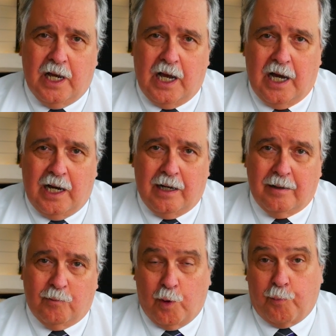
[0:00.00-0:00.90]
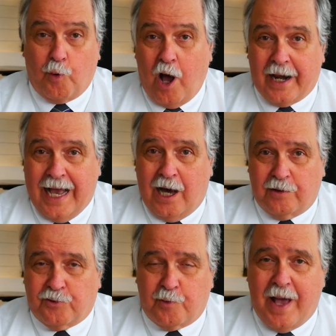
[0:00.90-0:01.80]
uh, were brought
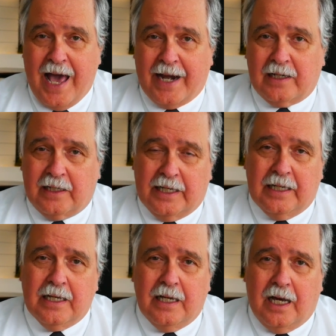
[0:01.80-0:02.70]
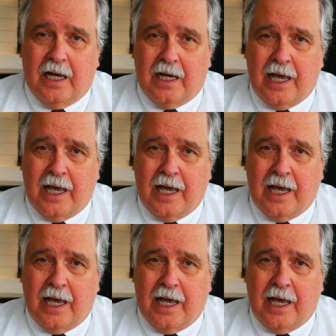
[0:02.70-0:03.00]
out dramatically uh,